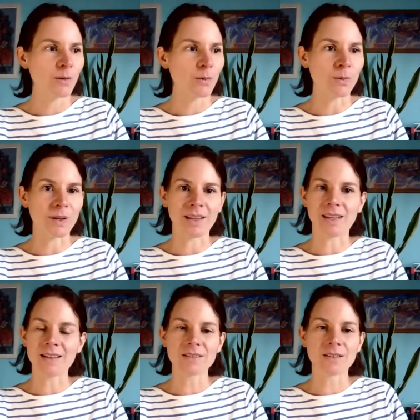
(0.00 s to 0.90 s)

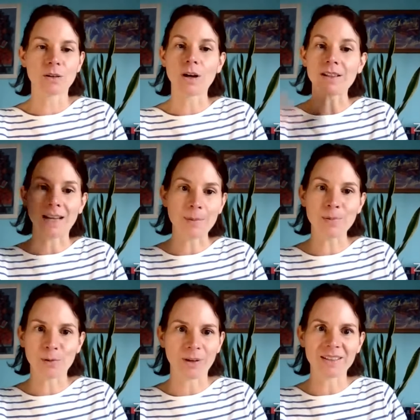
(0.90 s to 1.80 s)
we got up
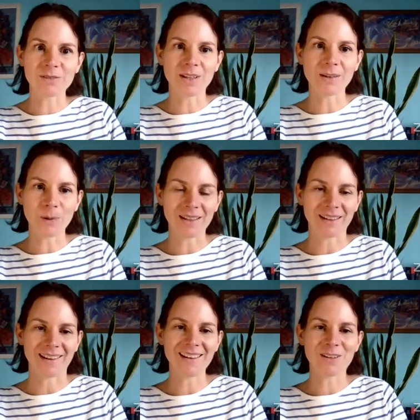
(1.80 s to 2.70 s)
relatively
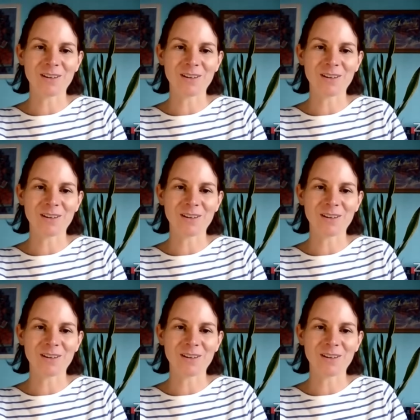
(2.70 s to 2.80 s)
quickly,